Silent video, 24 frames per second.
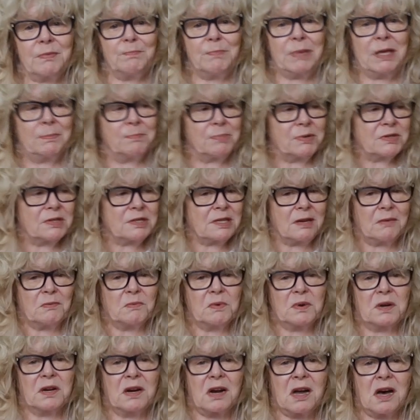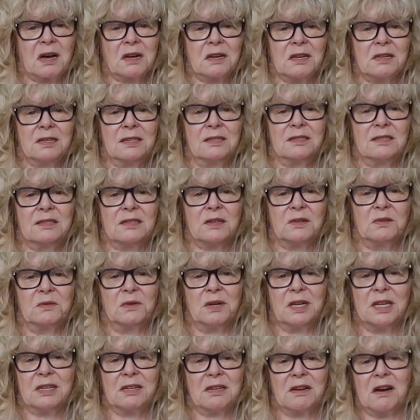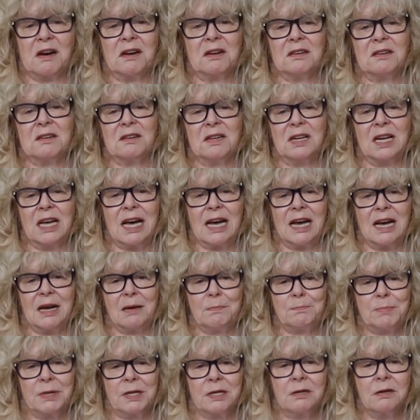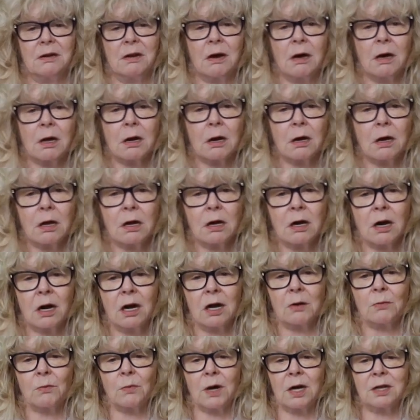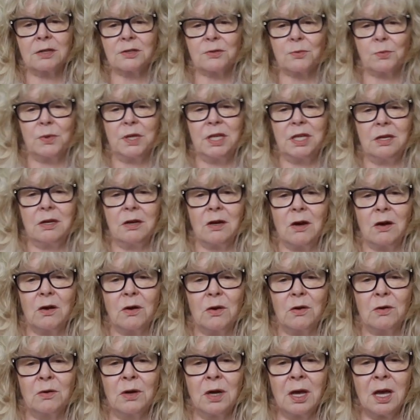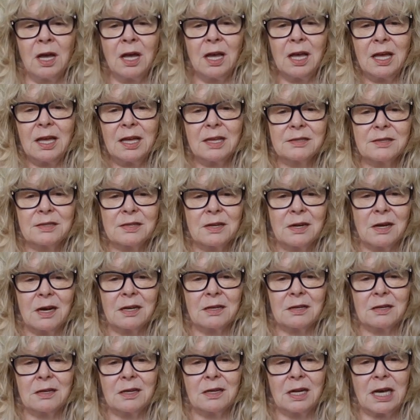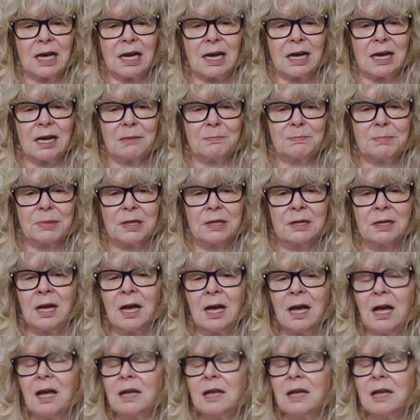People said, we're not going to do it, not going to happen, not on our watch. We know it's not going to happen.